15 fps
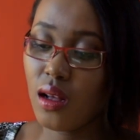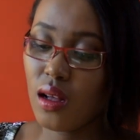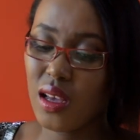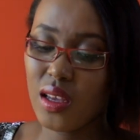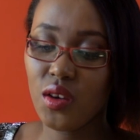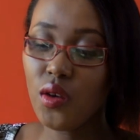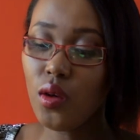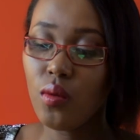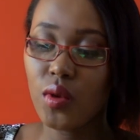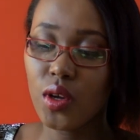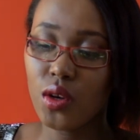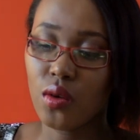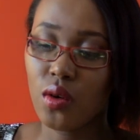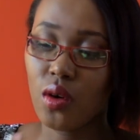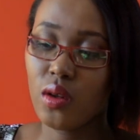I don't know what
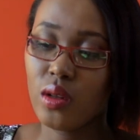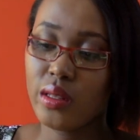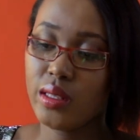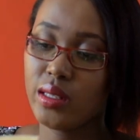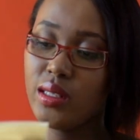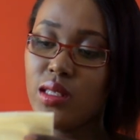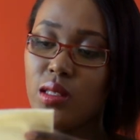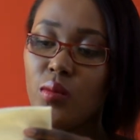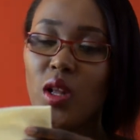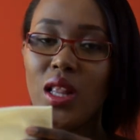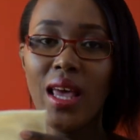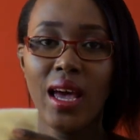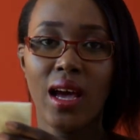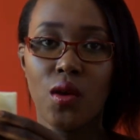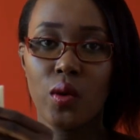you call this. It's more
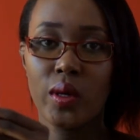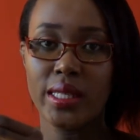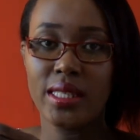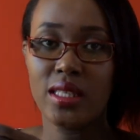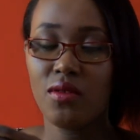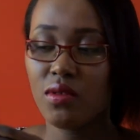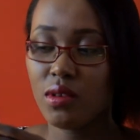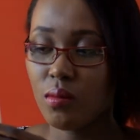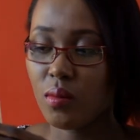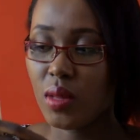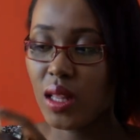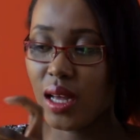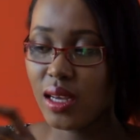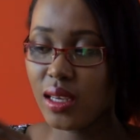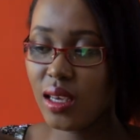like a receiving
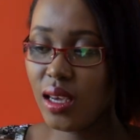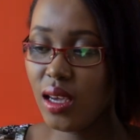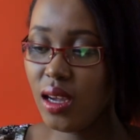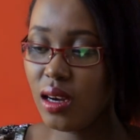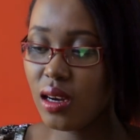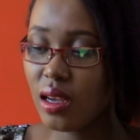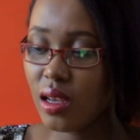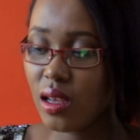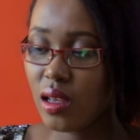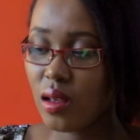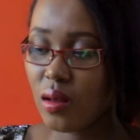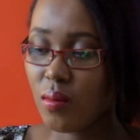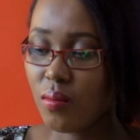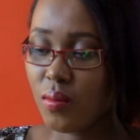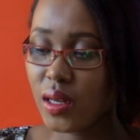blanket,
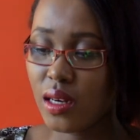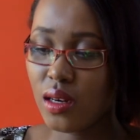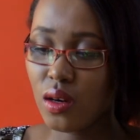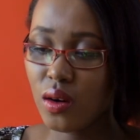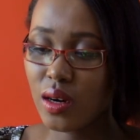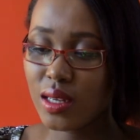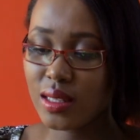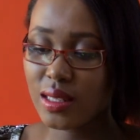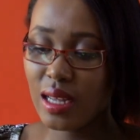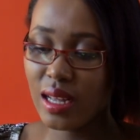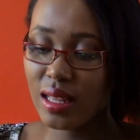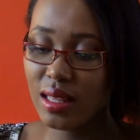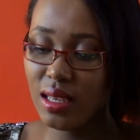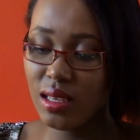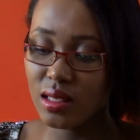but not
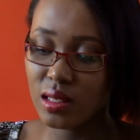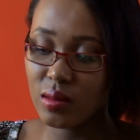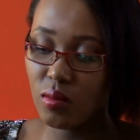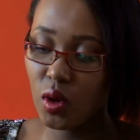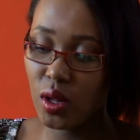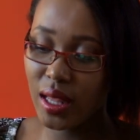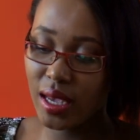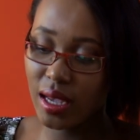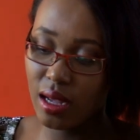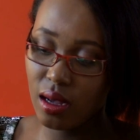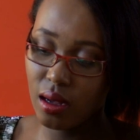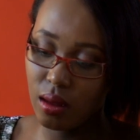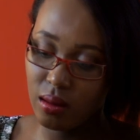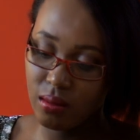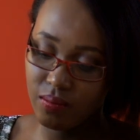exactly. It's more like
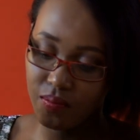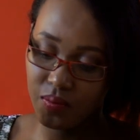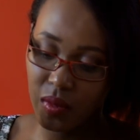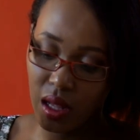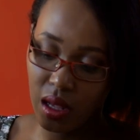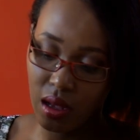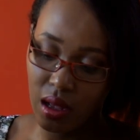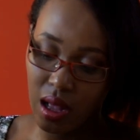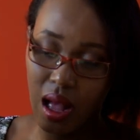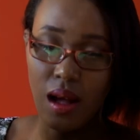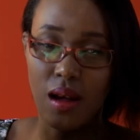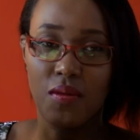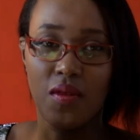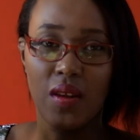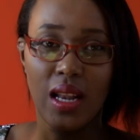um,
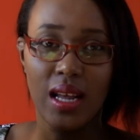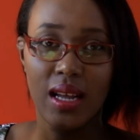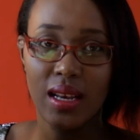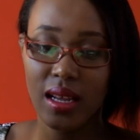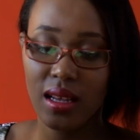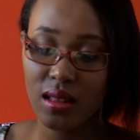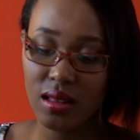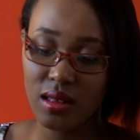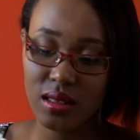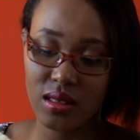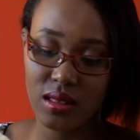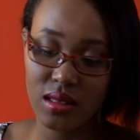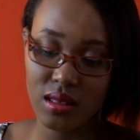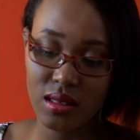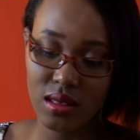a flannel.
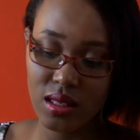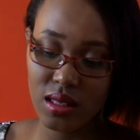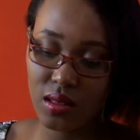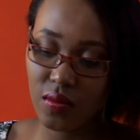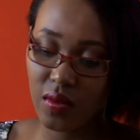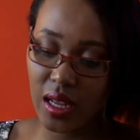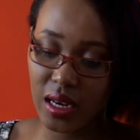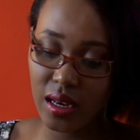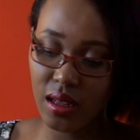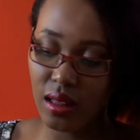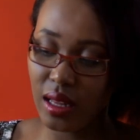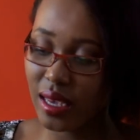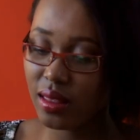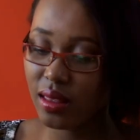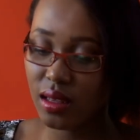It's, is this flannel?
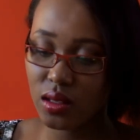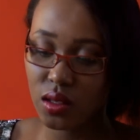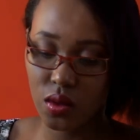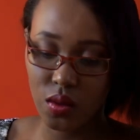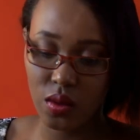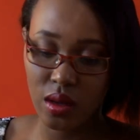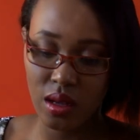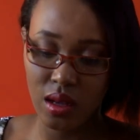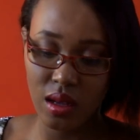I think so.